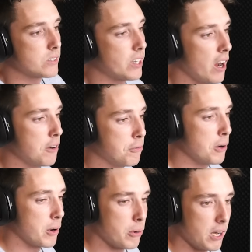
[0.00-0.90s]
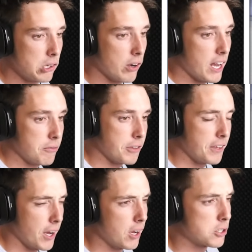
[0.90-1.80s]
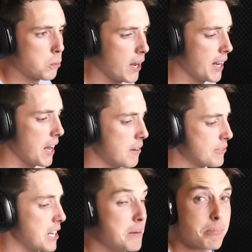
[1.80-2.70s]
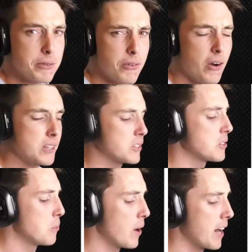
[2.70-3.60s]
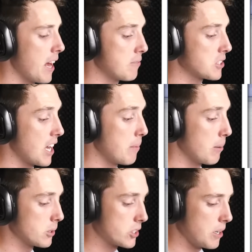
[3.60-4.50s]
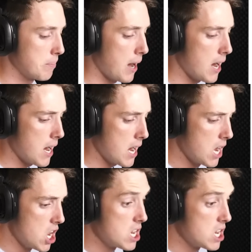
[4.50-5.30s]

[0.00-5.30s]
So if we want to unlock everything else, we're going to have to improvise. We're going to have to come up with some